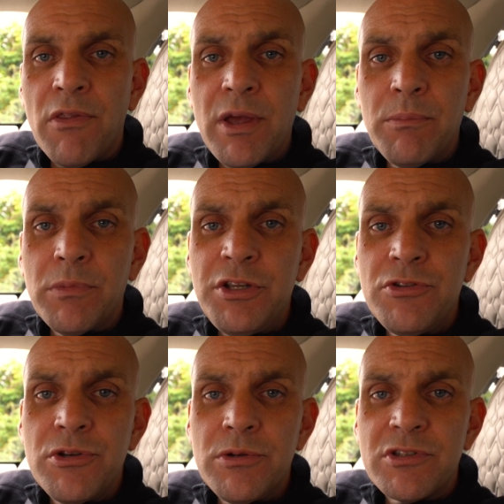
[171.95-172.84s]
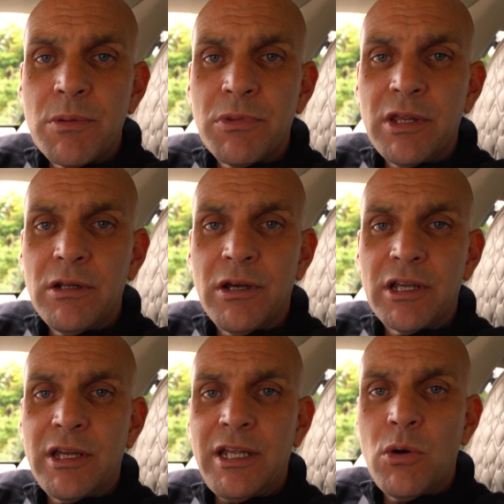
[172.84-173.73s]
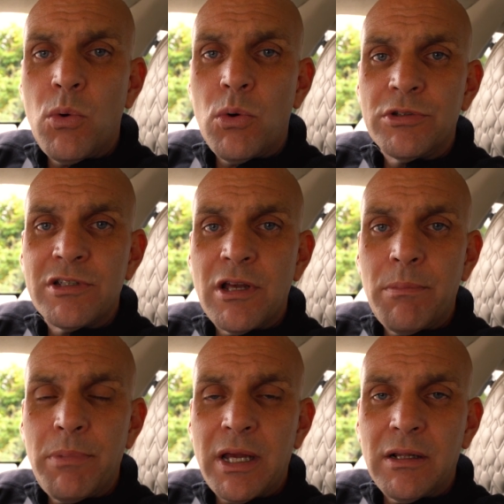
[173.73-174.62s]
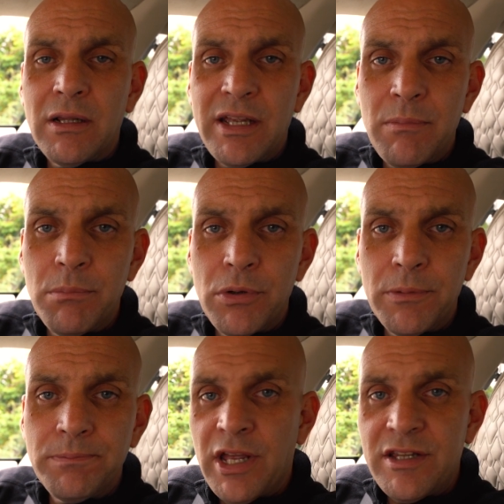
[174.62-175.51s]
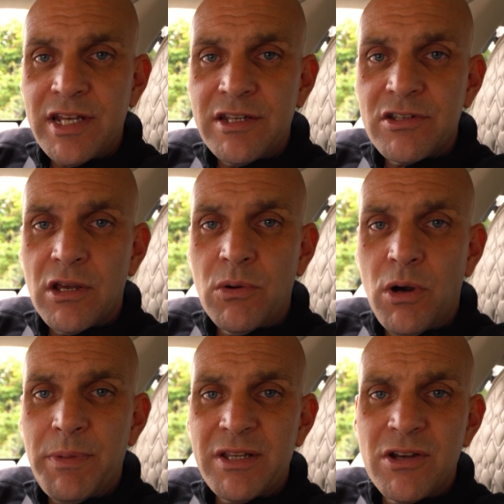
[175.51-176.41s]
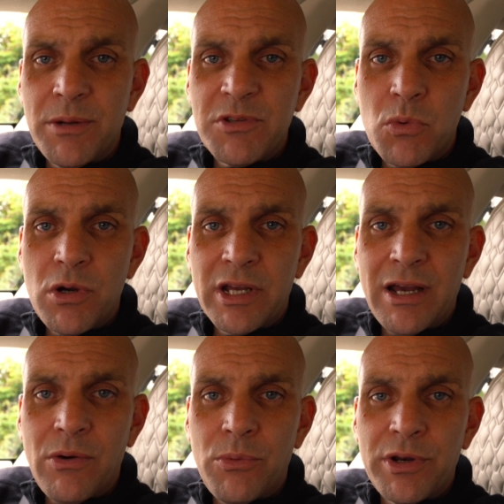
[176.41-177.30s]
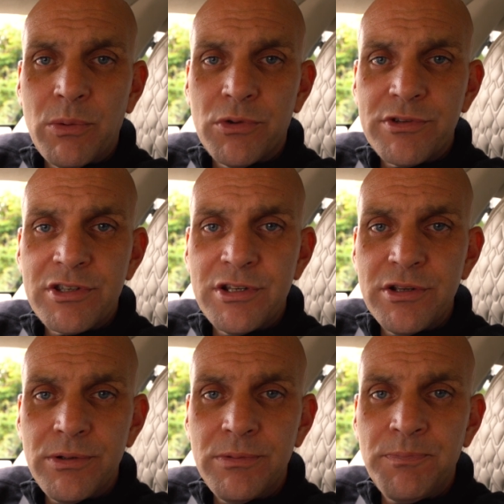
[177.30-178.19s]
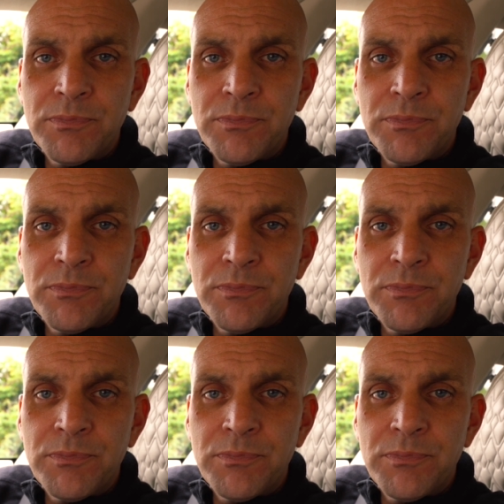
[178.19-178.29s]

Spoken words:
Then when you do something like a quarter pedal input, it takes quite a bit of time to work out what it wants to do.